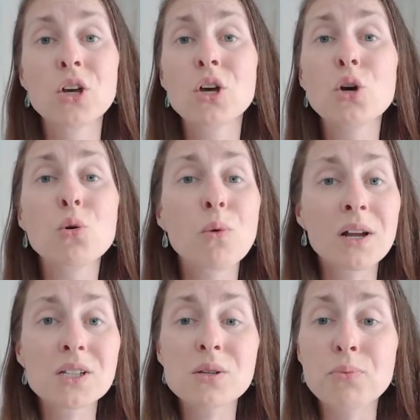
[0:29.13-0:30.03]
who
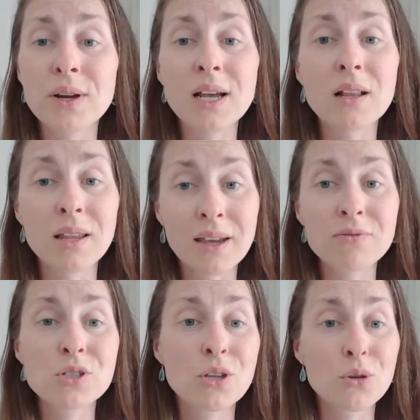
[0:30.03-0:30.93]
want to bring
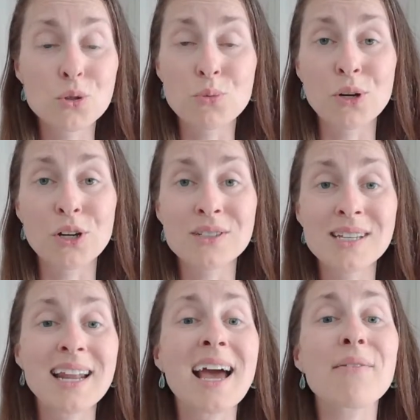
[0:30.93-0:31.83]
life to this world
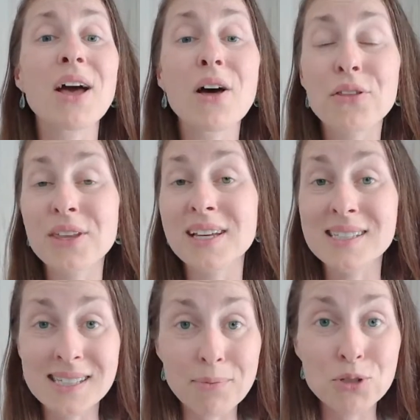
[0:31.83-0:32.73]
and have a healthy
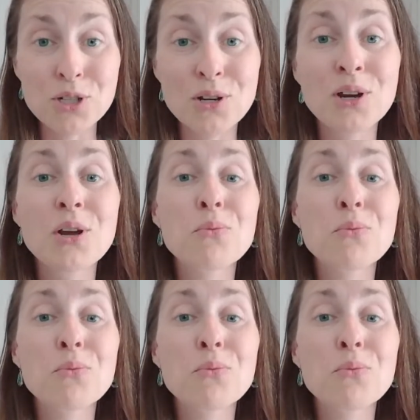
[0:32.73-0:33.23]
conception,